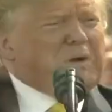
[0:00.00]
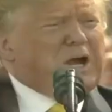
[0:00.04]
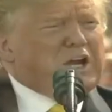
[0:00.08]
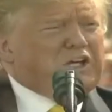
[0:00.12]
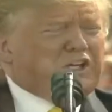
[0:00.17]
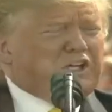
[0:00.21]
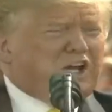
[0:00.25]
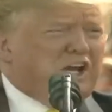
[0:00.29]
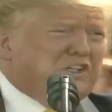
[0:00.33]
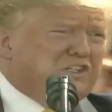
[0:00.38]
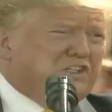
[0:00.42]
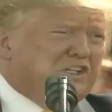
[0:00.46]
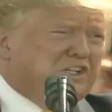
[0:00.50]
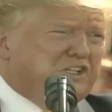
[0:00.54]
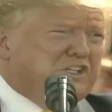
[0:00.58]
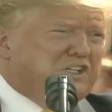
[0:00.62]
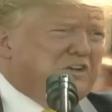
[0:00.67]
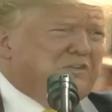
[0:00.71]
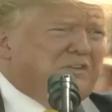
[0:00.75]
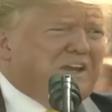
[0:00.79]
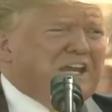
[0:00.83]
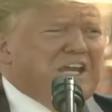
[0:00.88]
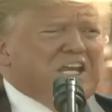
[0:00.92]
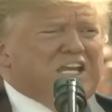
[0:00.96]
by dozens
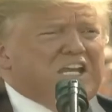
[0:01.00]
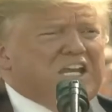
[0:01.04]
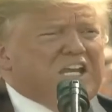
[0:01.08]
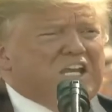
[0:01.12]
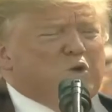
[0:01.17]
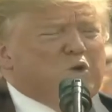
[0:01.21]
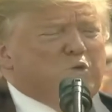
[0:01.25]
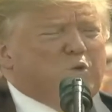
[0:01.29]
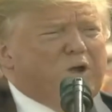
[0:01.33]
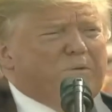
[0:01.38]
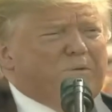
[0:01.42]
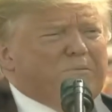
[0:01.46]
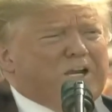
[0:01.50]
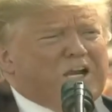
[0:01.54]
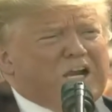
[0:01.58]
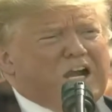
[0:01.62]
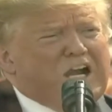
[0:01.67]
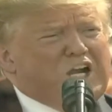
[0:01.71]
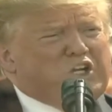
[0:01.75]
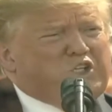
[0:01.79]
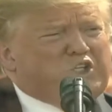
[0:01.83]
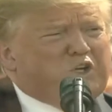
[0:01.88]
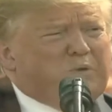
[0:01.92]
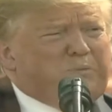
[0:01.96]
of Indian women
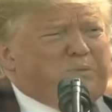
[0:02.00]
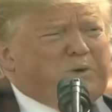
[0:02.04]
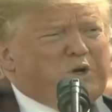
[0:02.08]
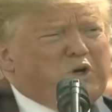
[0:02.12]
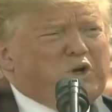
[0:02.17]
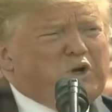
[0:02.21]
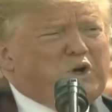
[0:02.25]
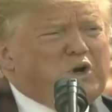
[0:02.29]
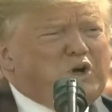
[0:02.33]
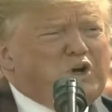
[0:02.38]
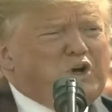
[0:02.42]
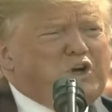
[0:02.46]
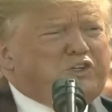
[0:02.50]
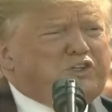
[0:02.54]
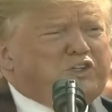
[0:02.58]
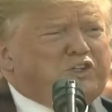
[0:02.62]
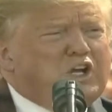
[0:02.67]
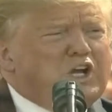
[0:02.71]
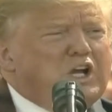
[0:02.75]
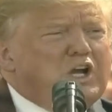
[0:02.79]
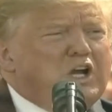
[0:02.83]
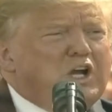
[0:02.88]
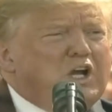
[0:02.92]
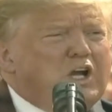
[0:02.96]
entrepreneurs
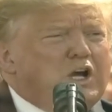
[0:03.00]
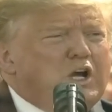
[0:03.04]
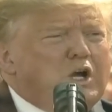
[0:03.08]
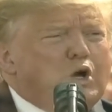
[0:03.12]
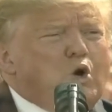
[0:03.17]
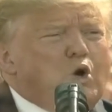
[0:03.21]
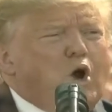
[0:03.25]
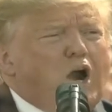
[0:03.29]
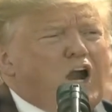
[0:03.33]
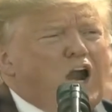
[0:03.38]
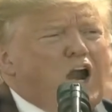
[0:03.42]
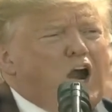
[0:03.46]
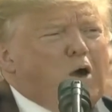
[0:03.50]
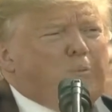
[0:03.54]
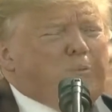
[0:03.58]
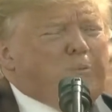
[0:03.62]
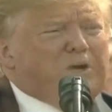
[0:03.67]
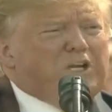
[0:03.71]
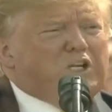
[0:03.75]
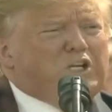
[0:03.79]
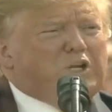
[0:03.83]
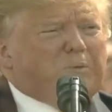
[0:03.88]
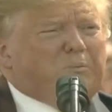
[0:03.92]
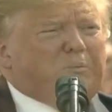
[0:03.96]
who are
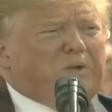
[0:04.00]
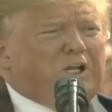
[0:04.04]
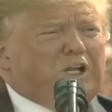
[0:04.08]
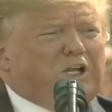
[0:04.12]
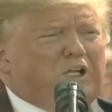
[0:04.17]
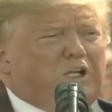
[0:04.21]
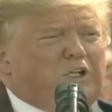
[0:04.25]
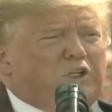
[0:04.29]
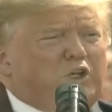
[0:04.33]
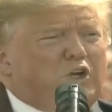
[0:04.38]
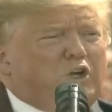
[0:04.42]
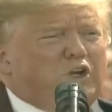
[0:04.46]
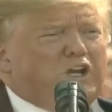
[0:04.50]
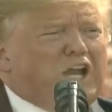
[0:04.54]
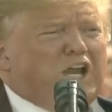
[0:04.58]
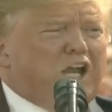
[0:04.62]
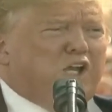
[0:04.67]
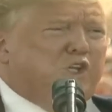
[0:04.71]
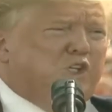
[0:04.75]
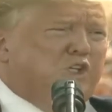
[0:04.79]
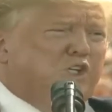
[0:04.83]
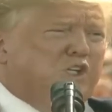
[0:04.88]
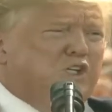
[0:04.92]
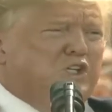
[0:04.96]
helping to build your
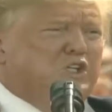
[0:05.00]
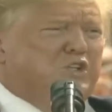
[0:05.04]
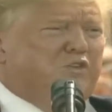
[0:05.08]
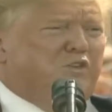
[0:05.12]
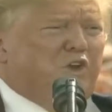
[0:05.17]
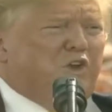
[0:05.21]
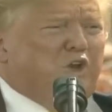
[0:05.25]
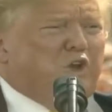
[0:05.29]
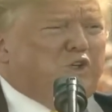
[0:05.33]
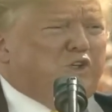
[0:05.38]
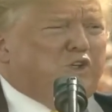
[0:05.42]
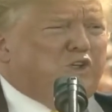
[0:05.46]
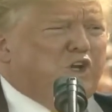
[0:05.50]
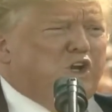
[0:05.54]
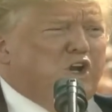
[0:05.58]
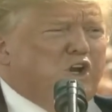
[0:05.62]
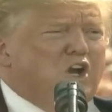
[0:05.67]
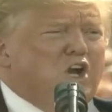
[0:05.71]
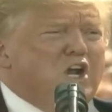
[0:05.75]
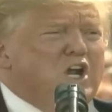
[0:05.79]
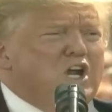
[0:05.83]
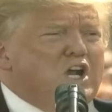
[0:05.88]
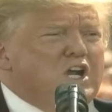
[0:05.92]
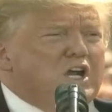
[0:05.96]
nation's
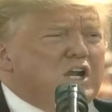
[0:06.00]
future.